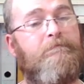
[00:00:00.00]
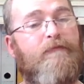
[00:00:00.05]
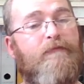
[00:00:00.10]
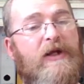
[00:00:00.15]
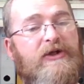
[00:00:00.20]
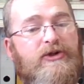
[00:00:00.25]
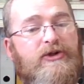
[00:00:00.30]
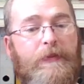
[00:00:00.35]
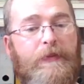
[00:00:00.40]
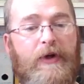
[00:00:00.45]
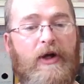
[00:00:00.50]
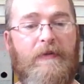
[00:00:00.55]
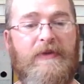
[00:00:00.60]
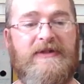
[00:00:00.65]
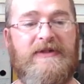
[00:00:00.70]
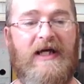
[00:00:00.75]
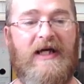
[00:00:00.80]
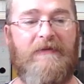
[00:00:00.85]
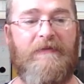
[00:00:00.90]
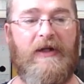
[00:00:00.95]
Drop your
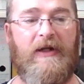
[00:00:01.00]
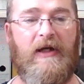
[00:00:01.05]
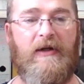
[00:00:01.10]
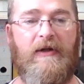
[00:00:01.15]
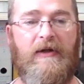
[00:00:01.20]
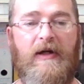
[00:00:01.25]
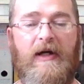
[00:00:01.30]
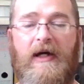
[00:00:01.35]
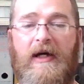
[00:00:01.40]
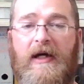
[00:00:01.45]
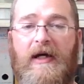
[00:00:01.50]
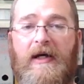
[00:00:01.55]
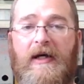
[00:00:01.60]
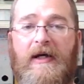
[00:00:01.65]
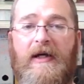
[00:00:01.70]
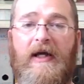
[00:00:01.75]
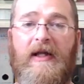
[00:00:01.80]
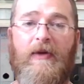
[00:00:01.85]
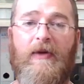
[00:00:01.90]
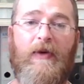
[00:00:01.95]
comments down below.
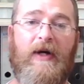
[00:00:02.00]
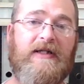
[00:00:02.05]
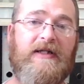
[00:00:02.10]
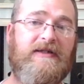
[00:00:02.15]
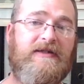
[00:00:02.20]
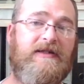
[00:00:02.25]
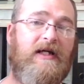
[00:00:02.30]
Otherwise,